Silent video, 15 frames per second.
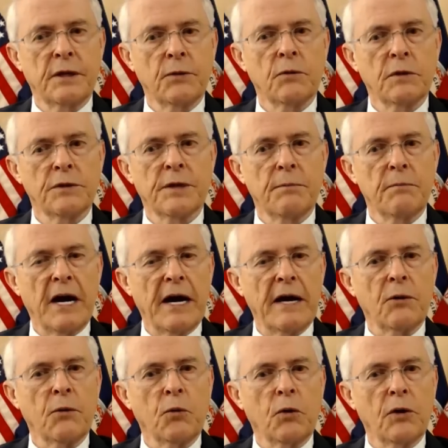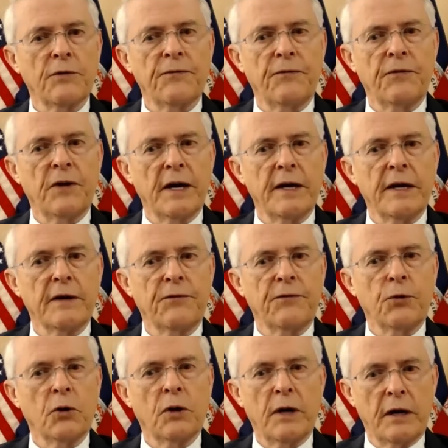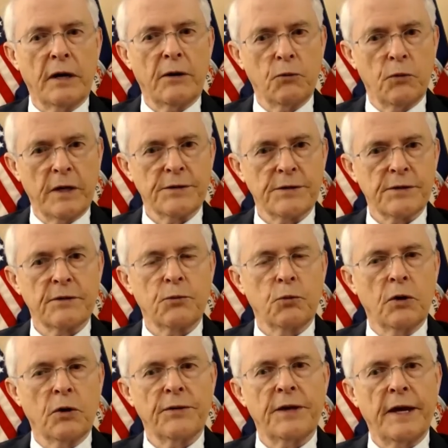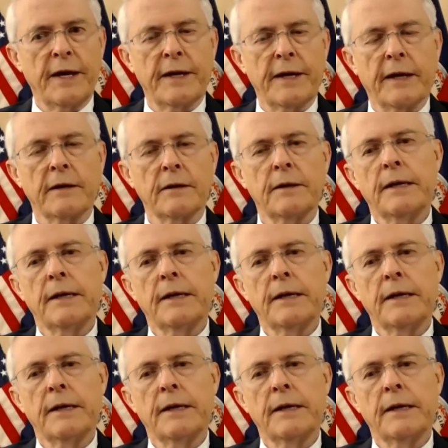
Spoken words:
a battle worth fighting for and a risk worth taking.